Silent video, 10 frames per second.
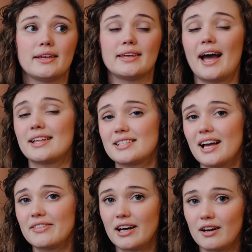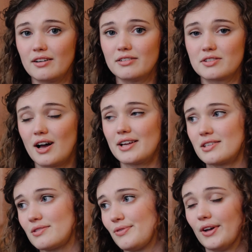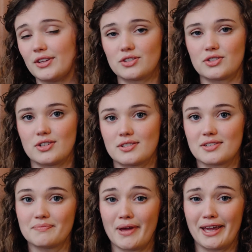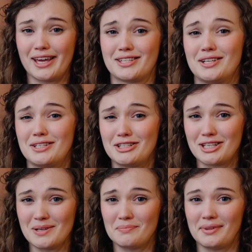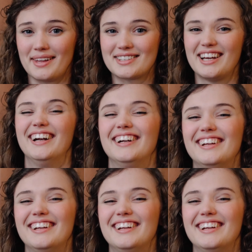yeah, it's not the sauce's fault, it's just, I guess, a cheap blender.